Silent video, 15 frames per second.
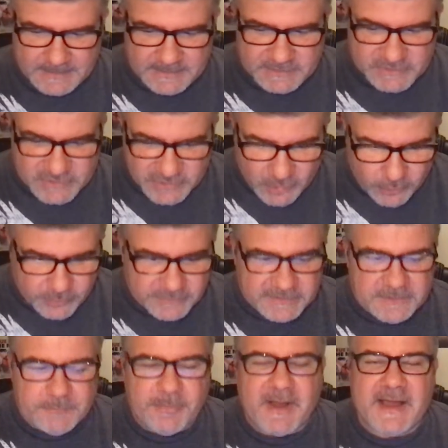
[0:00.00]

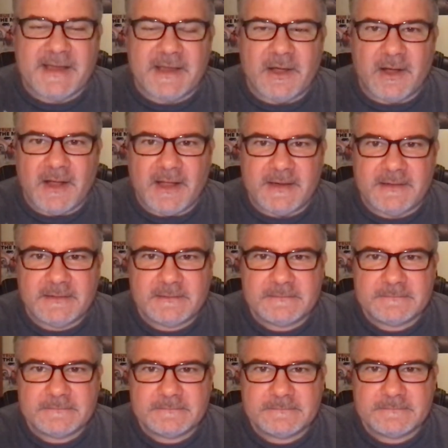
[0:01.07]
chosen by God
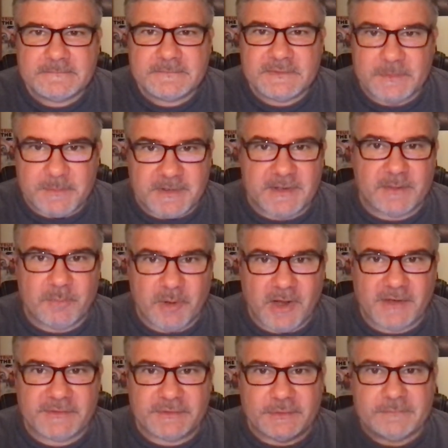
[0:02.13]
to be an
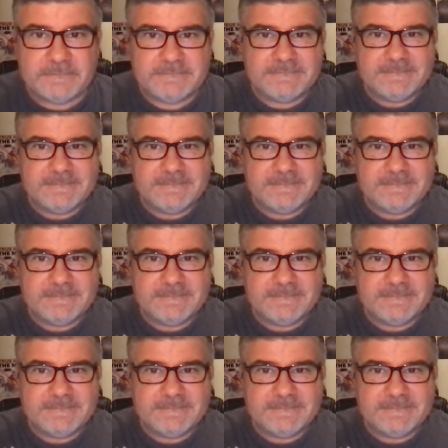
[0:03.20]
apostle.